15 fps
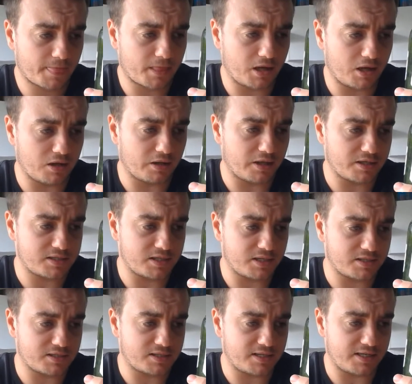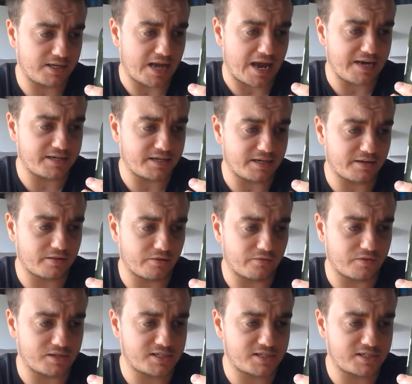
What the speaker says: unless it's the 18th of the